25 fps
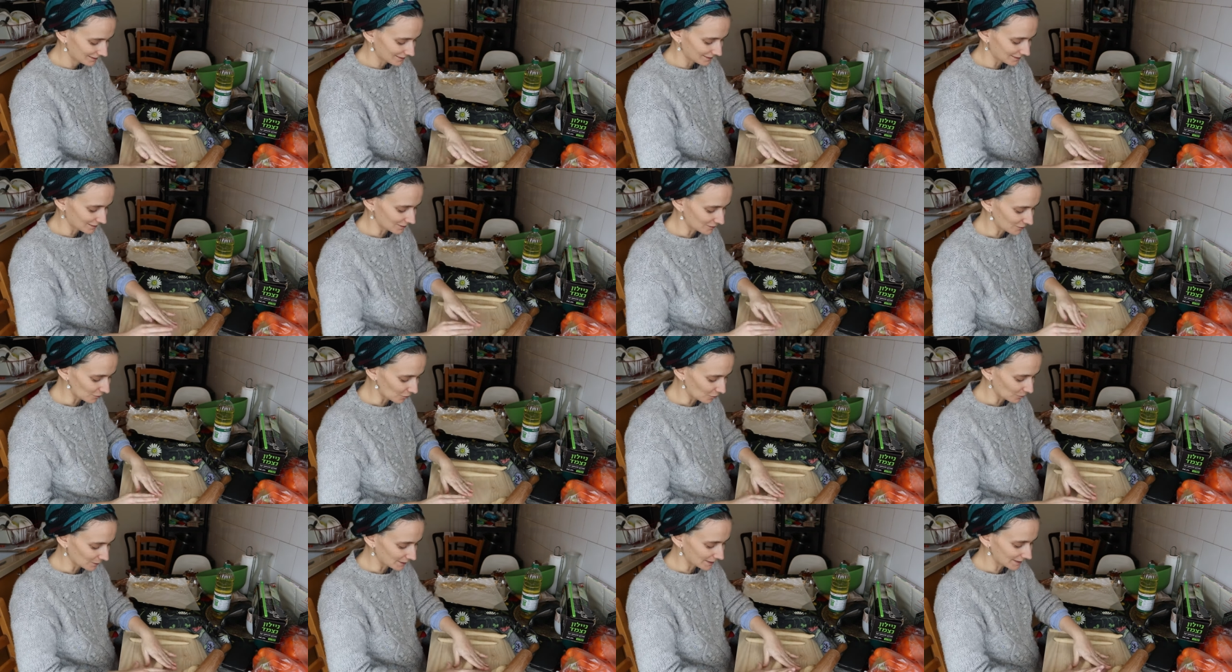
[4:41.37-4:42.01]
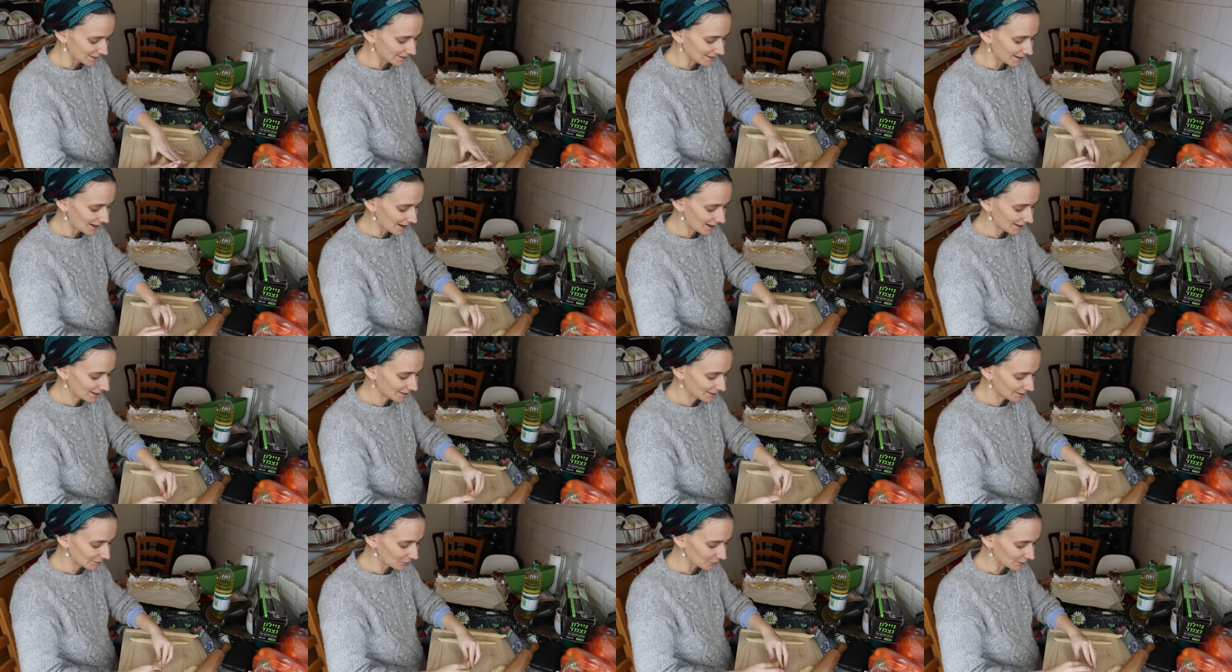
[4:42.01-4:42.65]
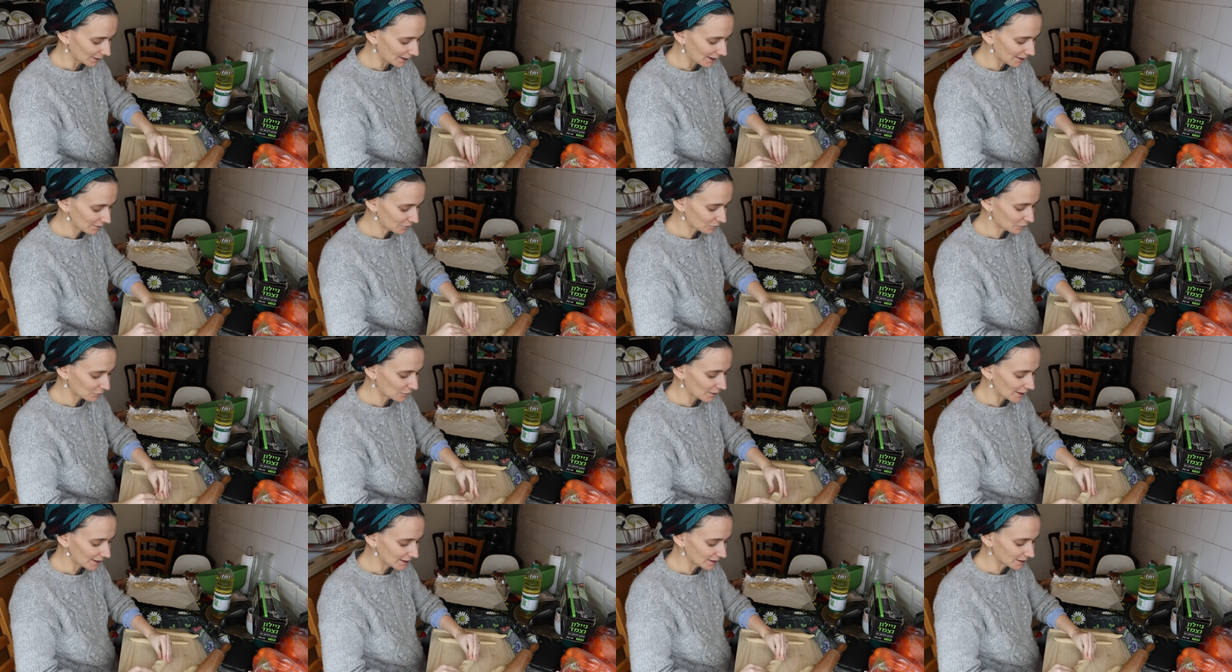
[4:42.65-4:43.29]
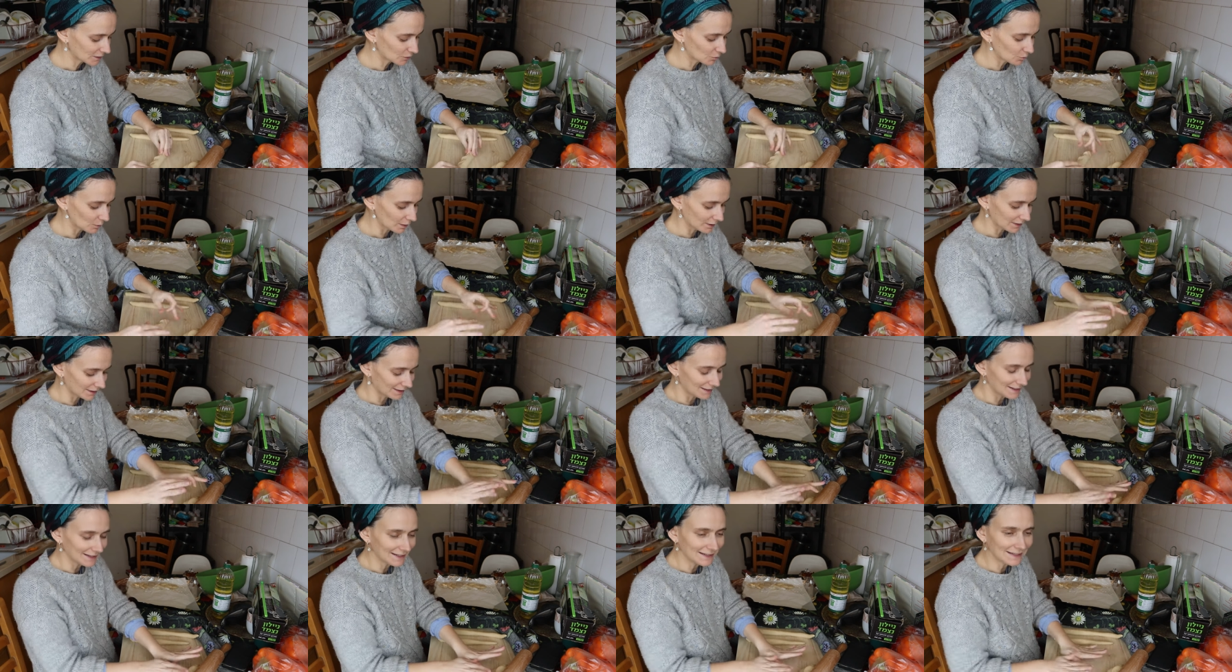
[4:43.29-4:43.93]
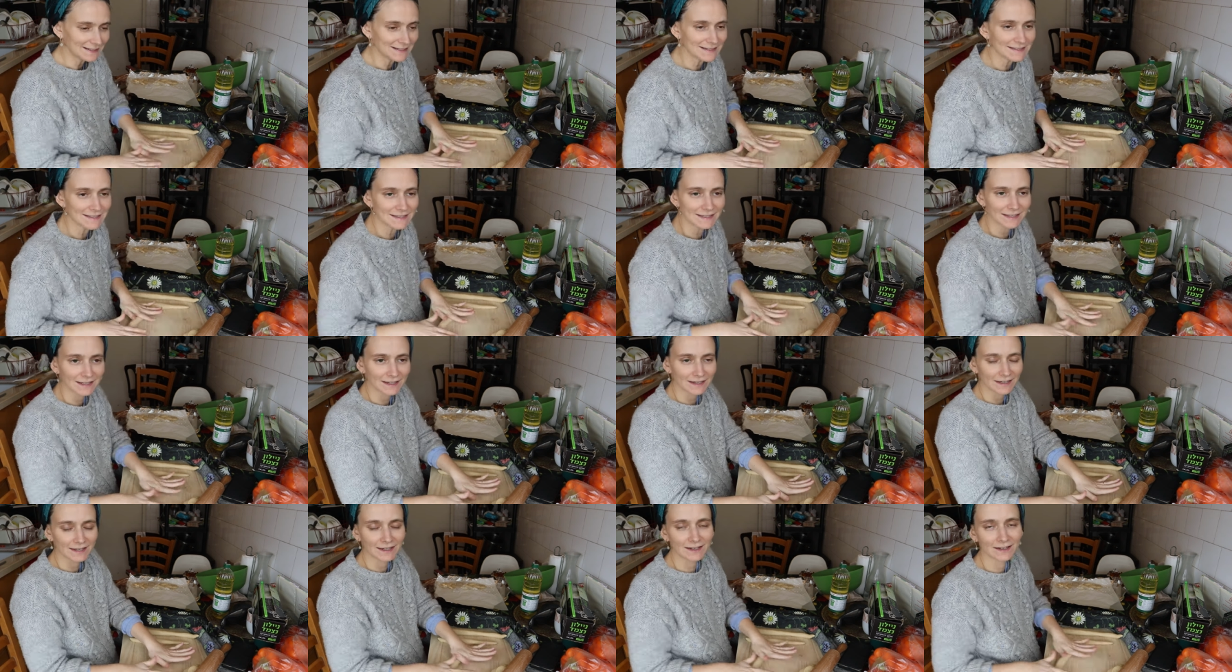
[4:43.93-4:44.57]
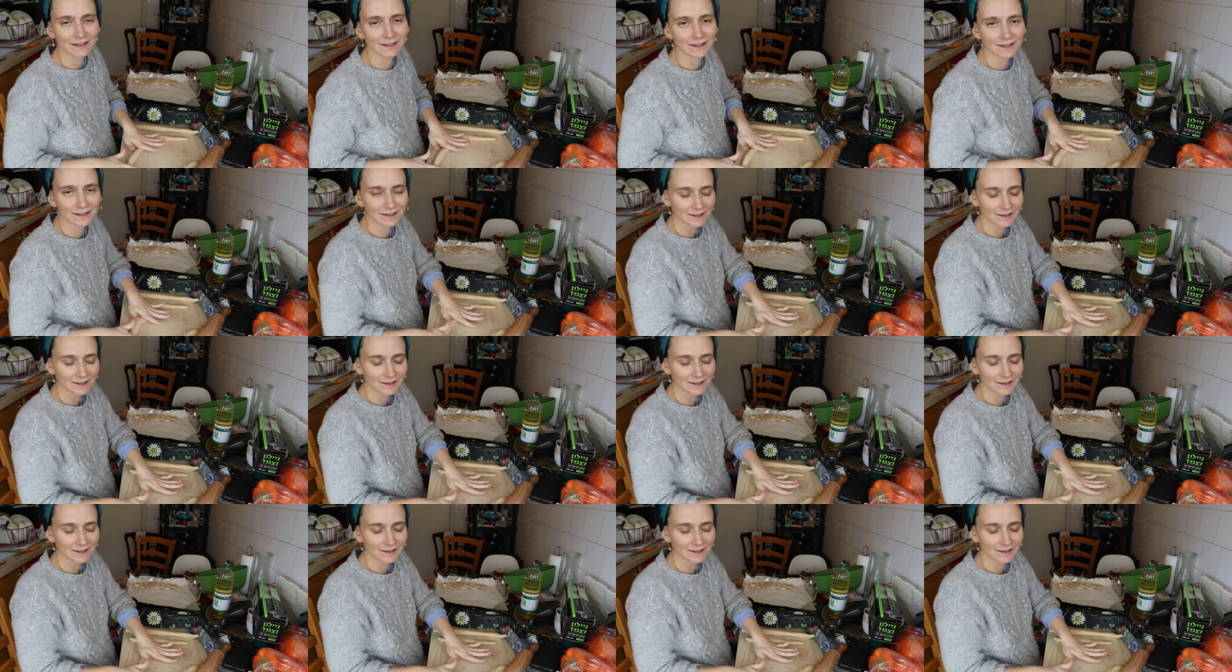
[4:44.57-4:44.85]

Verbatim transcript: So it's not we're not faced with an easy